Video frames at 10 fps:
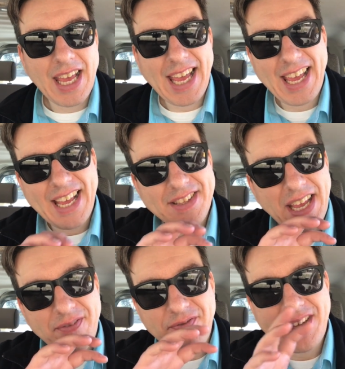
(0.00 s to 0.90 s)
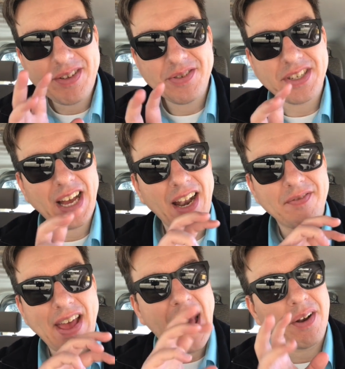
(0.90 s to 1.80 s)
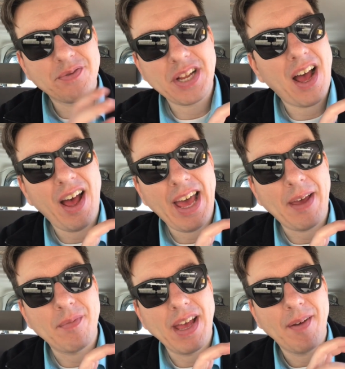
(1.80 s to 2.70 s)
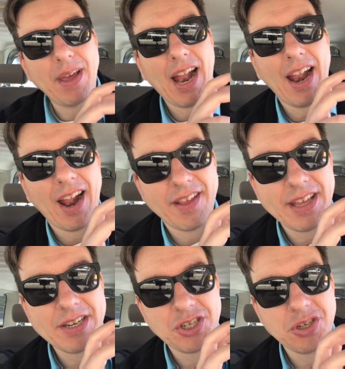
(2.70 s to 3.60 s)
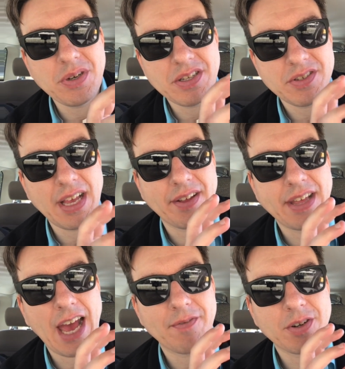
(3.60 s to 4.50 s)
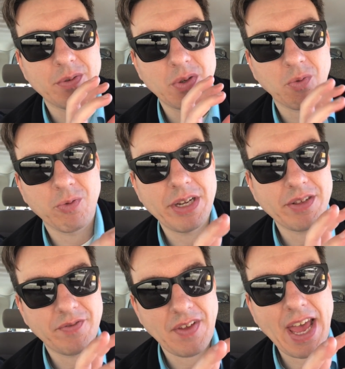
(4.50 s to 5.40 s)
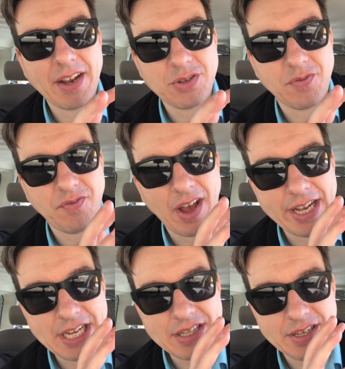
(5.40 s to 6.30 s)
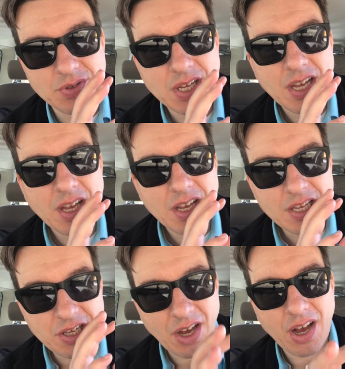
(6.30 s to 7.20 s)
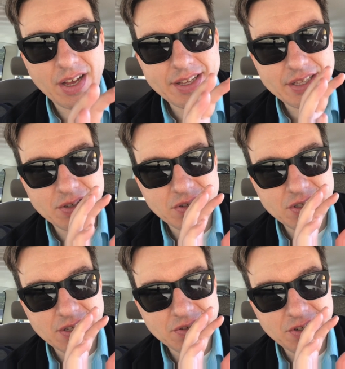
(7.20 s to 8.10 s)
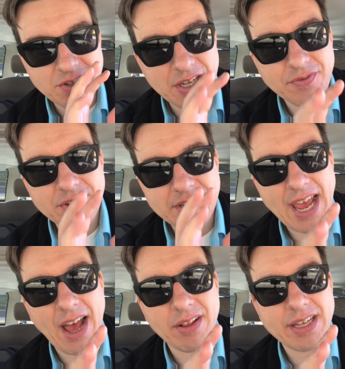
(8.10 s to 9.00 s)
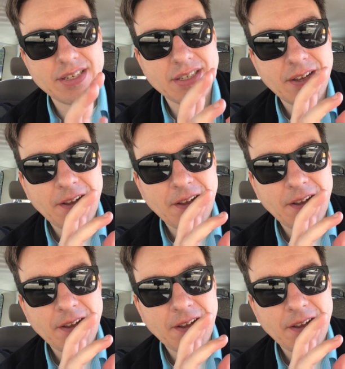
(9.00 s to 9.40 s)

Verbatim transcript: it, it, it, feels kind of out of time. I mean, I, I, think shooting in South Africa was a real advantage of finding this young, this this different talent.